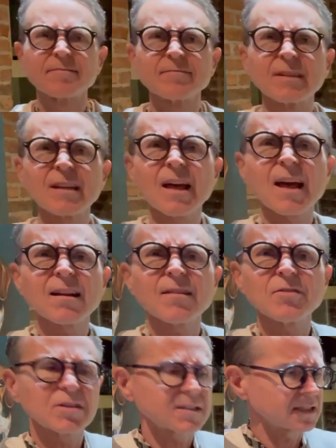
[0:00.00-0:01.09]
I don't know if you
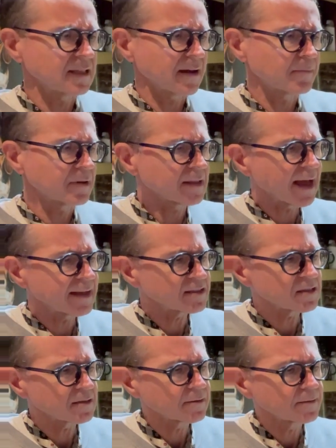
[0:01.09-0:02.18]
can see that, but that's
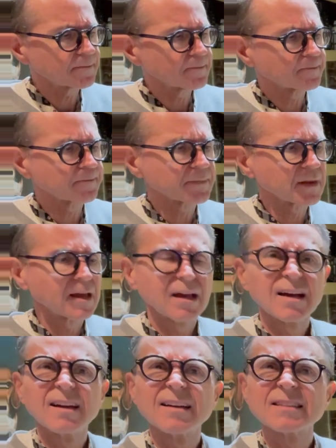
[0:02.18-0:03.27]

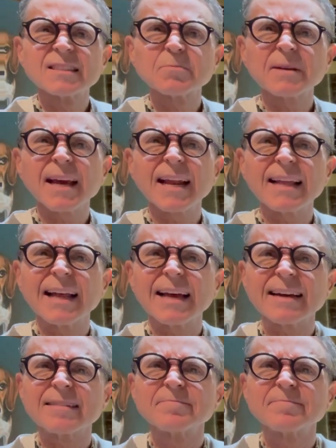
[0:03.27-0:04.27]
spaghetti-like.